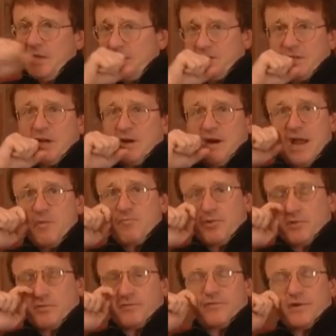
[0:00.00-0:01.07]
So I
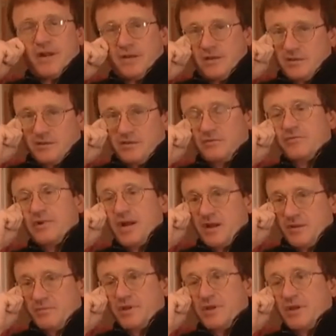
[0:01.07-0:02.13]
put Fred right
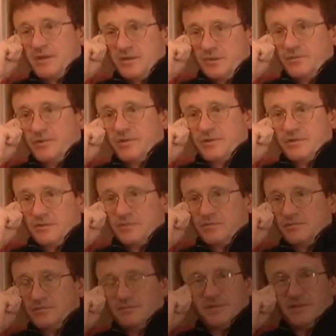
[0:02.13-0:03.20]
up there with
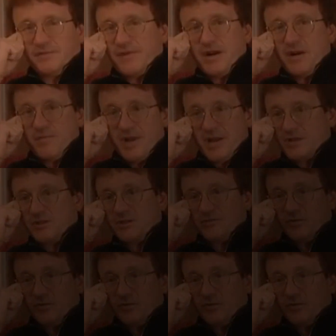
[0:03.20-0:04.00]
the very best